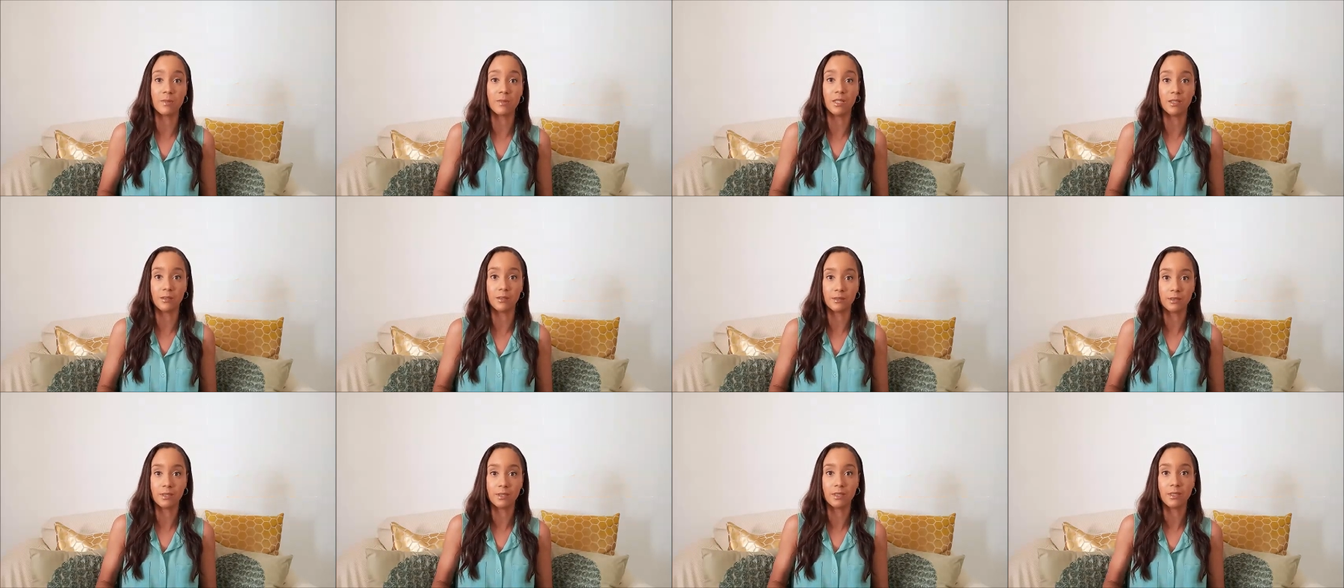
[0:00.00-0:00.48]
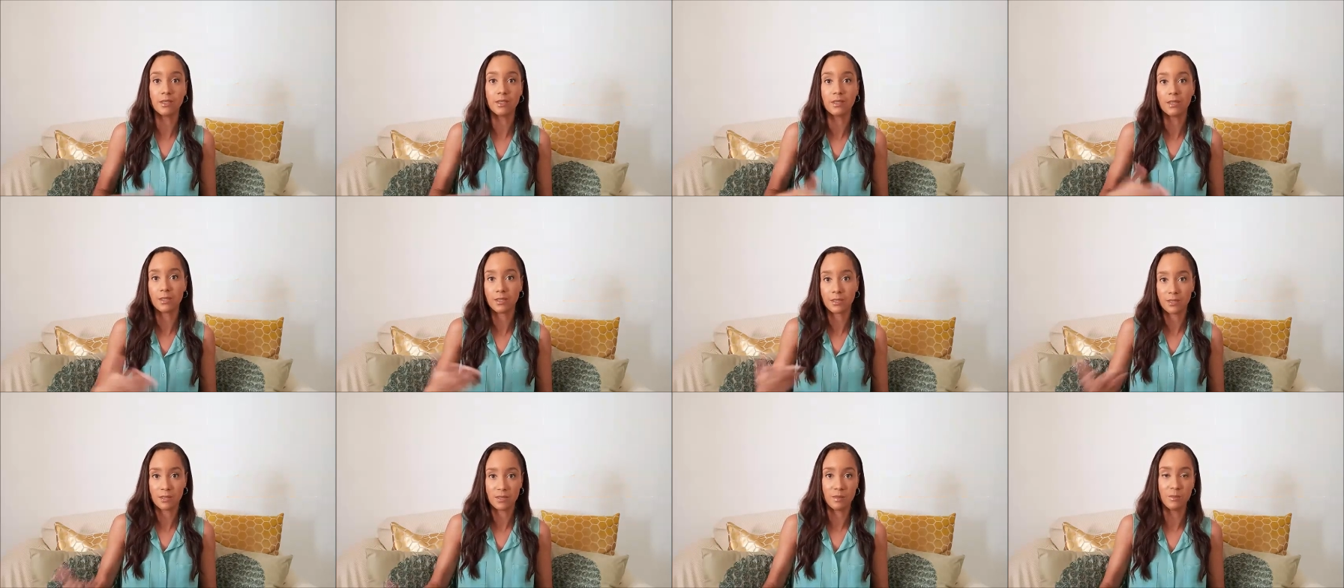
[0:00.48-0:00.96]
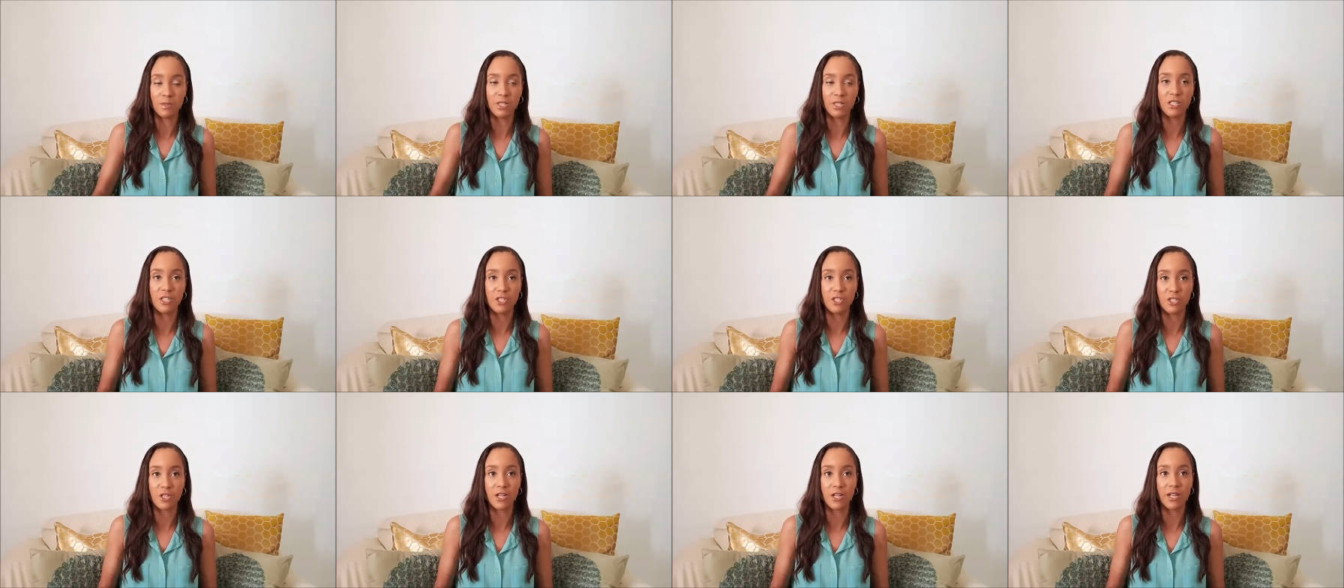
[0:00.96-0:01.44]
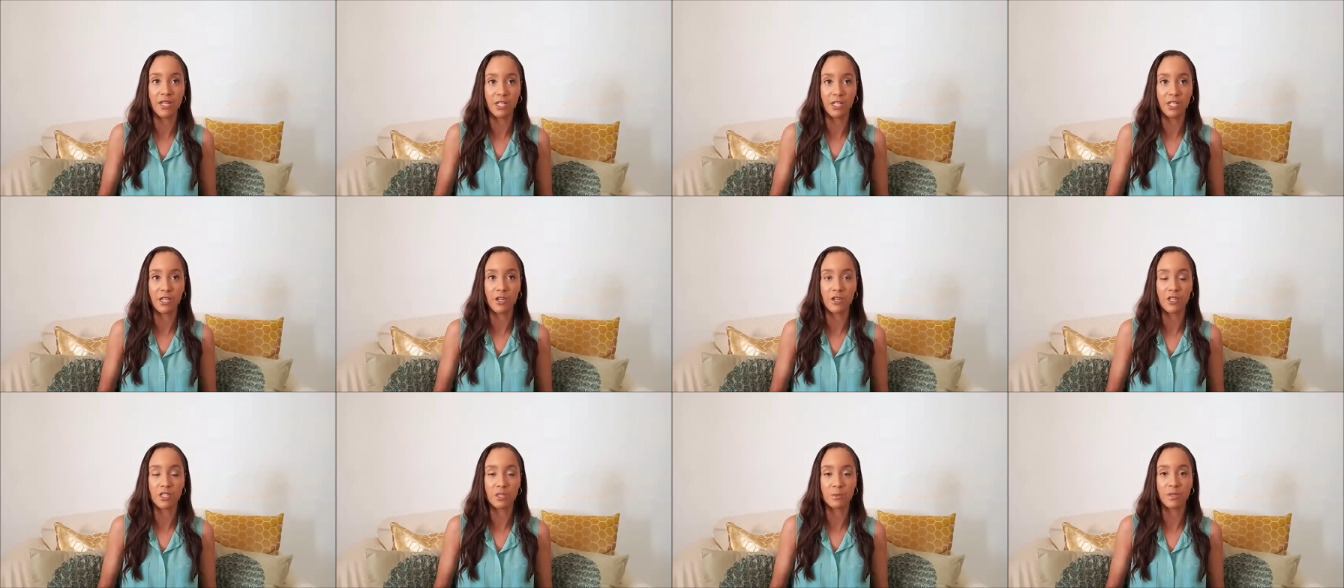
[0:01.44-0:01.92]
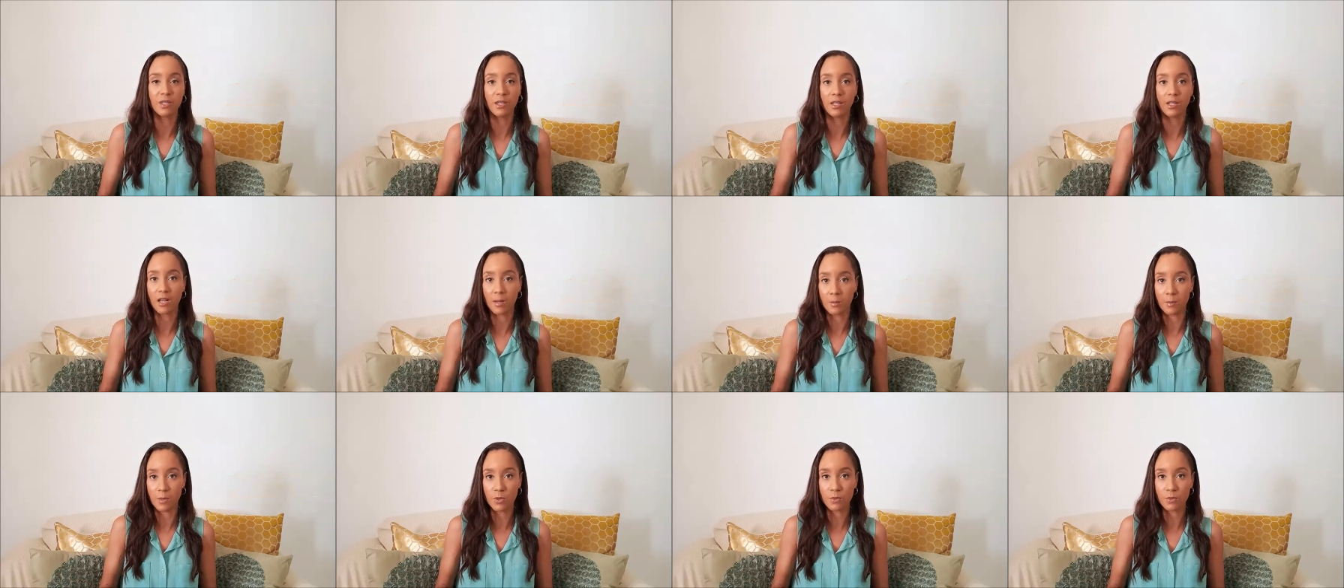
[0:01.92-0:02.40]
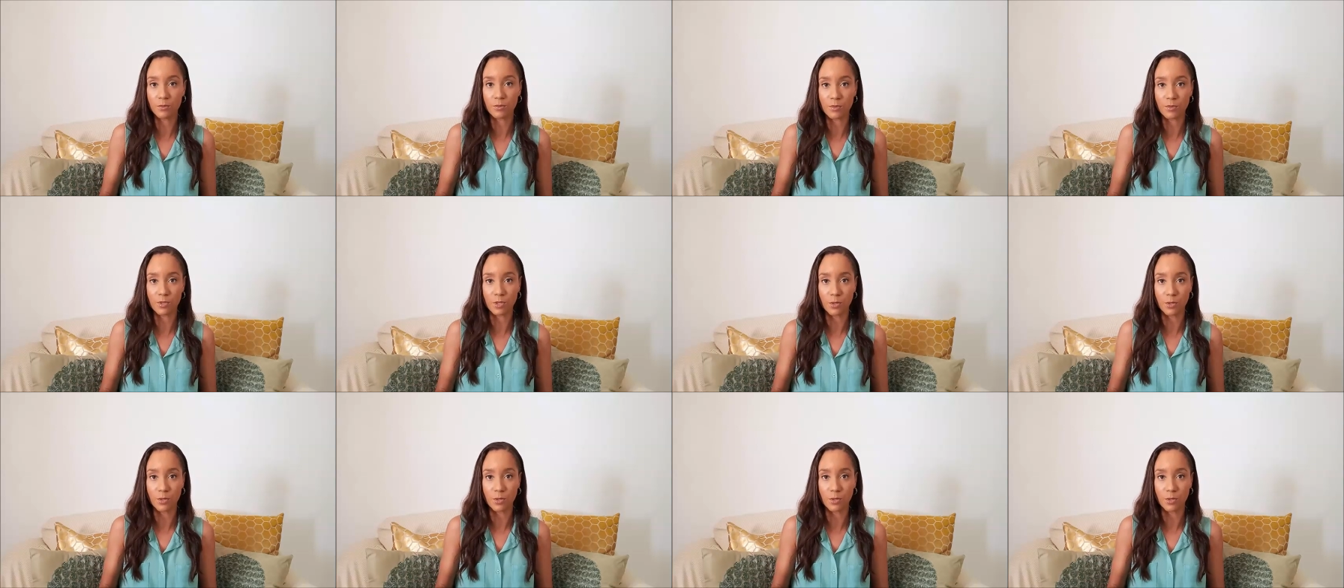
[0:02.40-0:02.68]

but my teacher had encouraged me to come out.